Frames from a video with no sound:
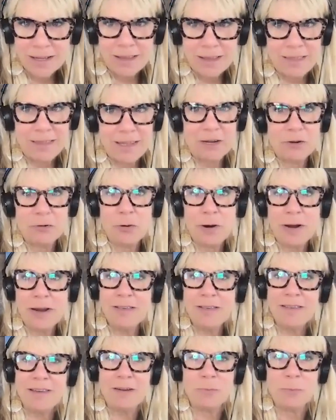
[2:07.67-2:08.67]
the
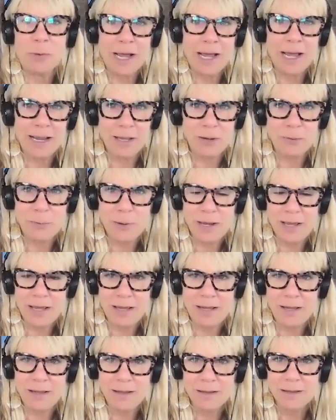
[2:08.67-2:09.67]
crazy, wacky
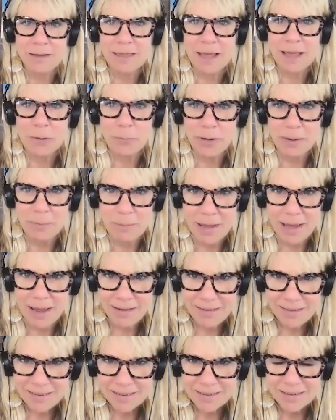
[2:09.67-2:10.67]
way that we
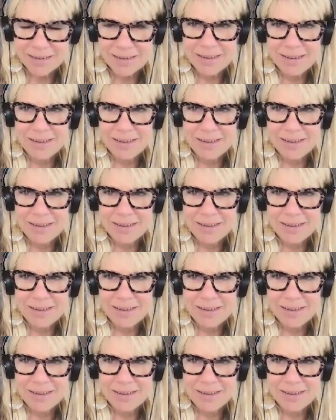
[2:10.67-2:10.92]
met.